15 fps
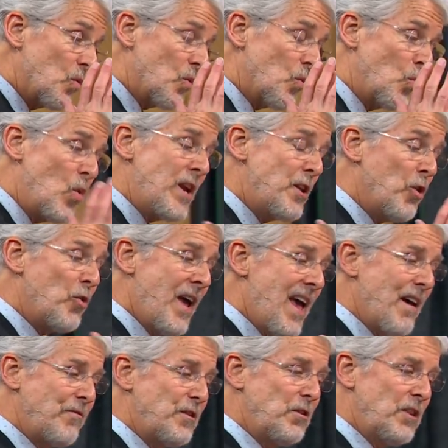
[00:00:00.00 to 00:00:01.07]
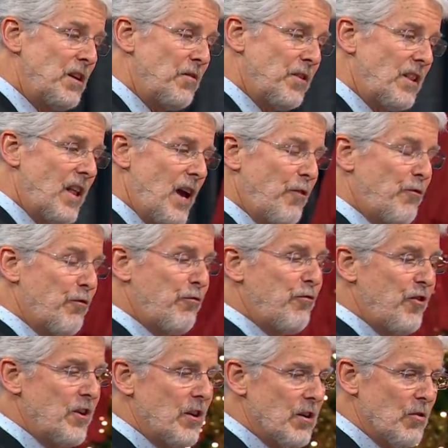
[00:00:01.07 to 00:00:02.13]
We don't have to live a life of
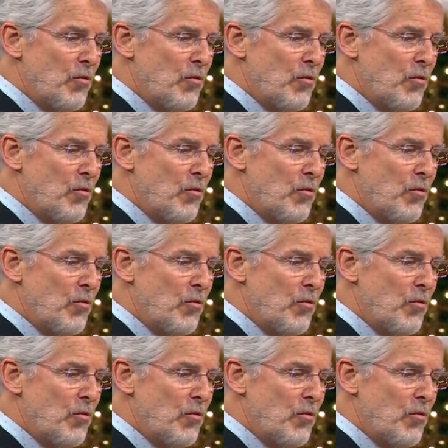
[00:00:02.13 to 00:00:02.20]
fear.